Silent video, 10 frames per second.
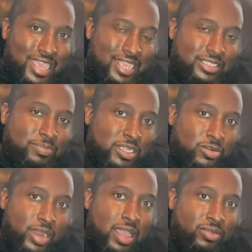it has to be
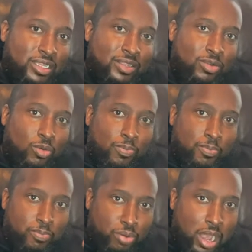grounded
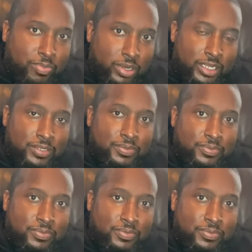properly.